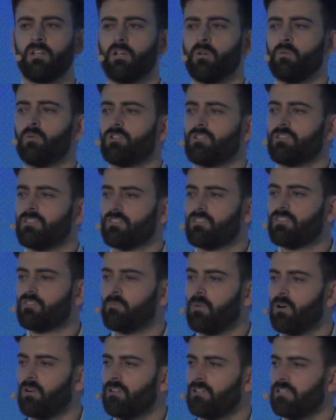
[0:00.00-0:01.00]
which is a
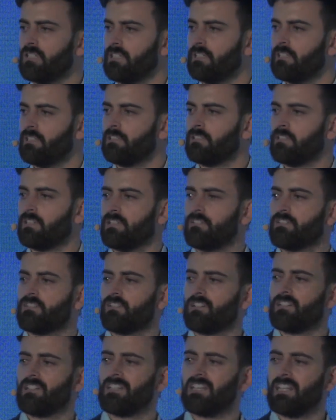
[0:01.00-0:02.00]
small needle
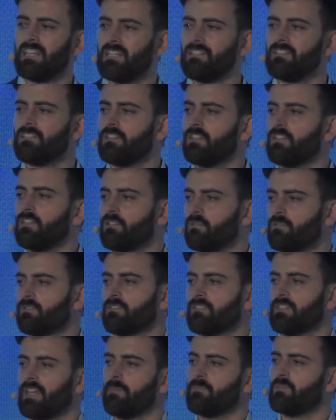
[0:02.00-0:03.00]
inserted into the
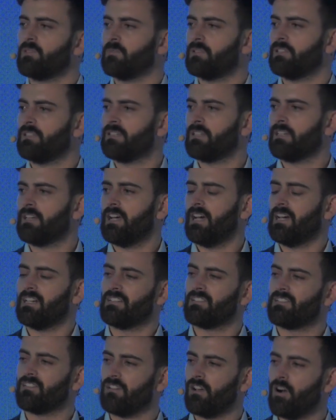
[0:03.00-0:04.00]
user's abdomen and
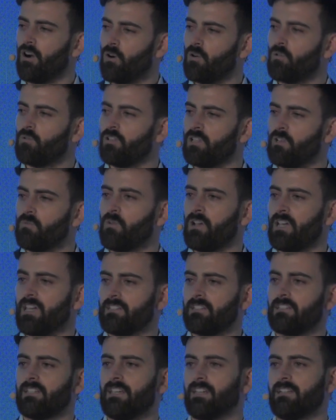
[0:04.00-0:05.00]
is the only way
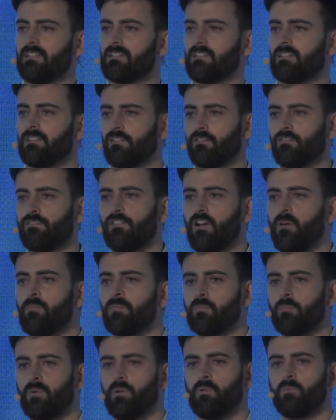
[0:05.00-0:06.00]
to get insulin from
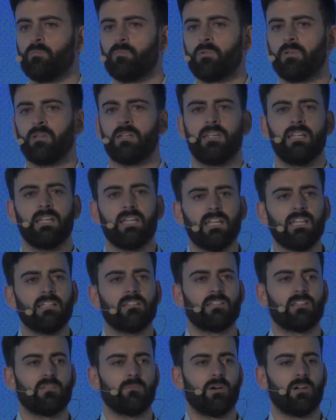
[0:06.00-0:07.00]
the pump
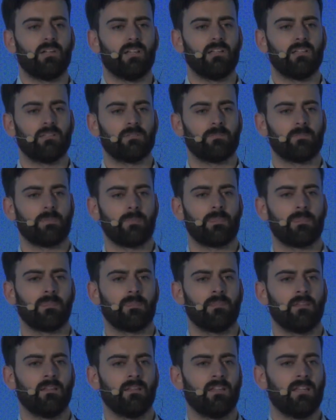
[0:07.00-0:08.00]
into the body.
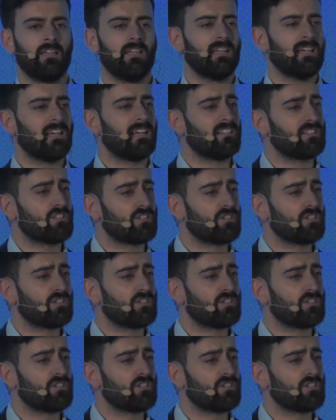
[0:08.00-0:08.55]
It has a